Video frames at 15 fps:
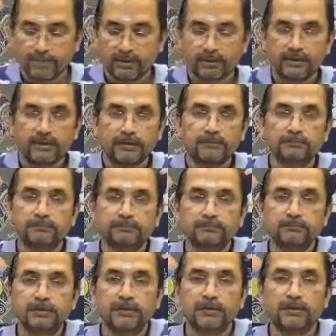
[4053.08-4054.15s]
Okay,
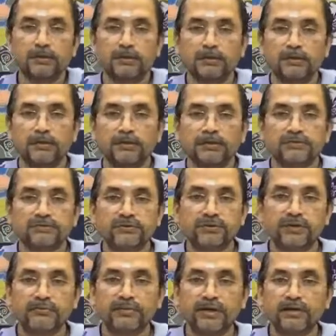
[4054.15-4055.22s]
so you
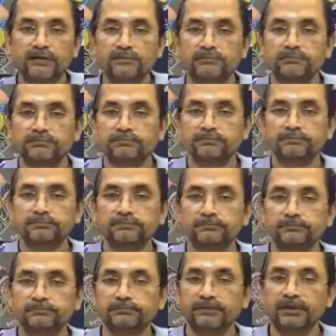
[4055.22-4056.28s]
can make
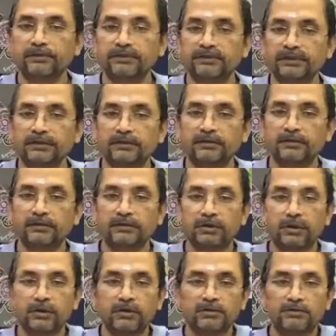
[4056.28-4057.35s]
a bit thicker and
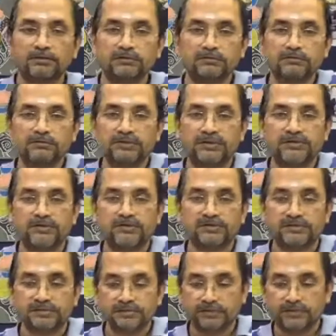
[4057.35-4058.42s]
longer
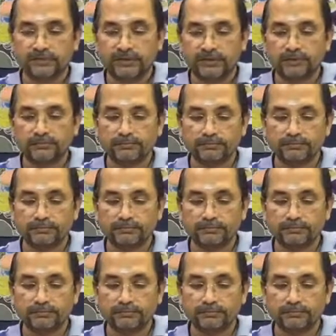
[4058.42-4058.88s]
tusks. Okay.